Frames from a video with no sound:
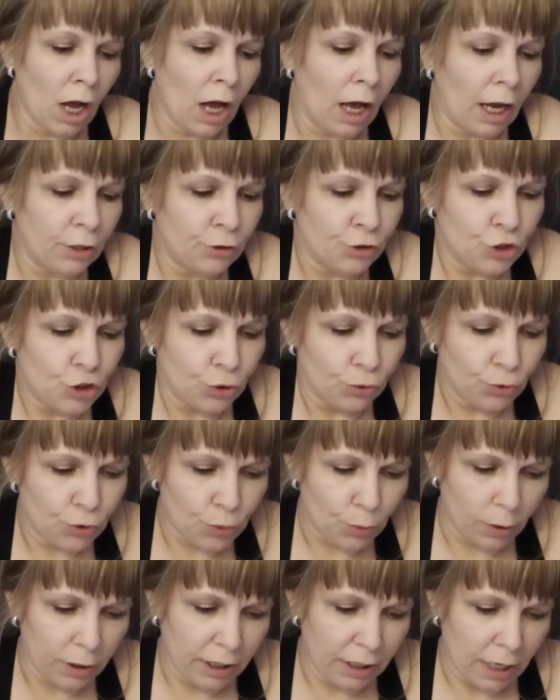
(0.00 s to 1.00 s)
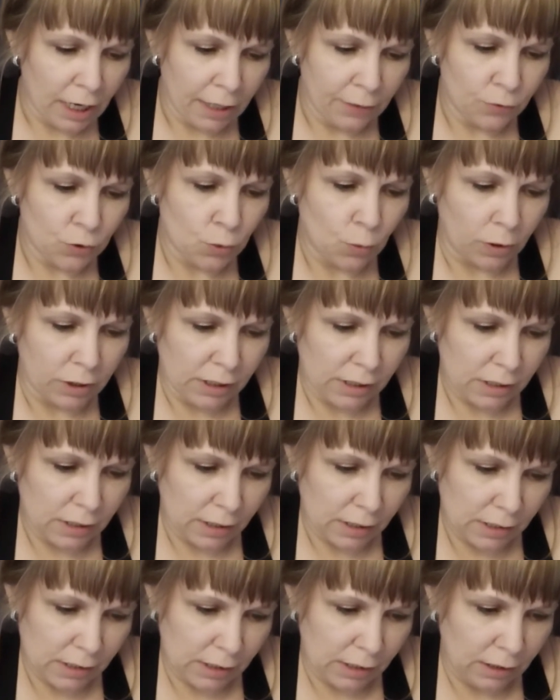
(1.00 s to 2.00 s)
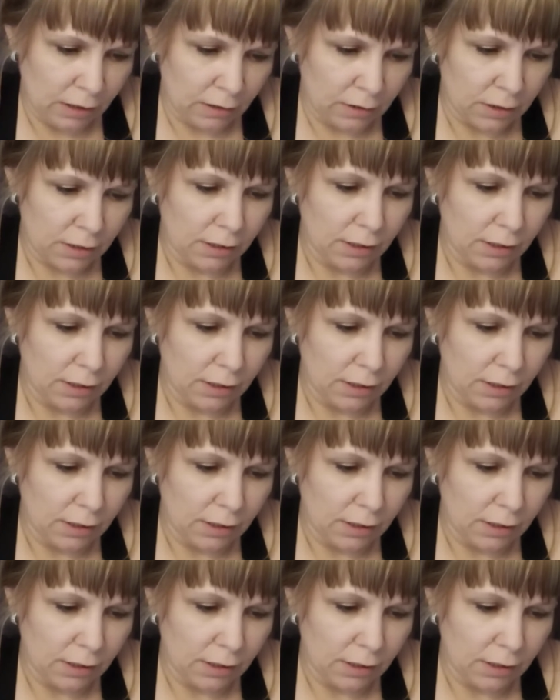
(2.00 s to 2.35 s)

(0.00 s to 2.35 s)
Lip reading: On June 29, 2016,